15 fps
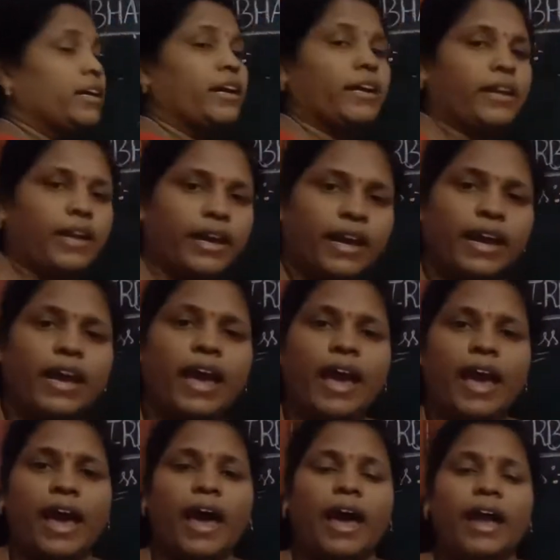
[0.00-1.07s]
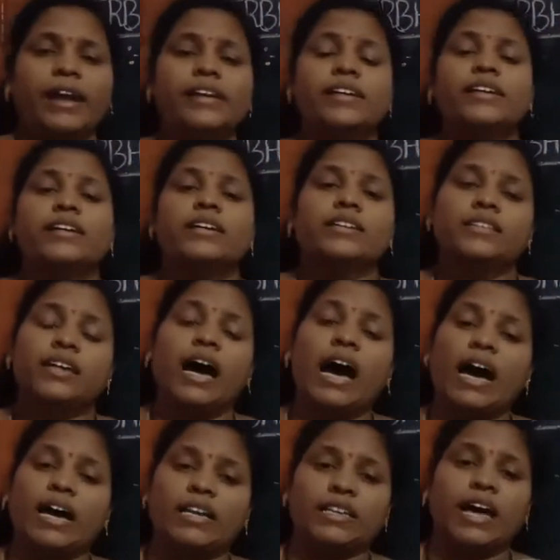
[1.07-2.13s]
A and the
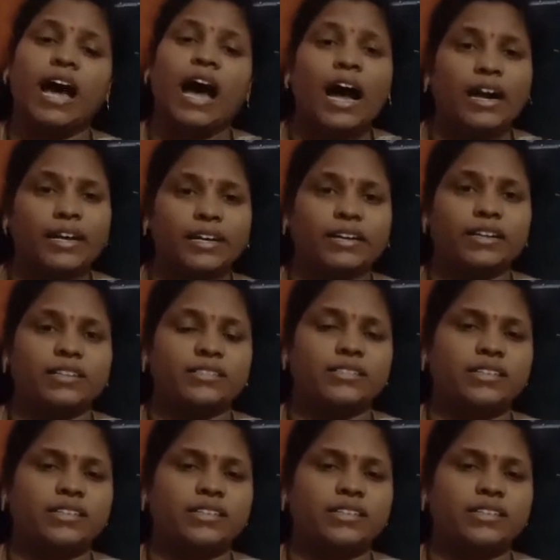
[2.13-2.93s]
are the articles.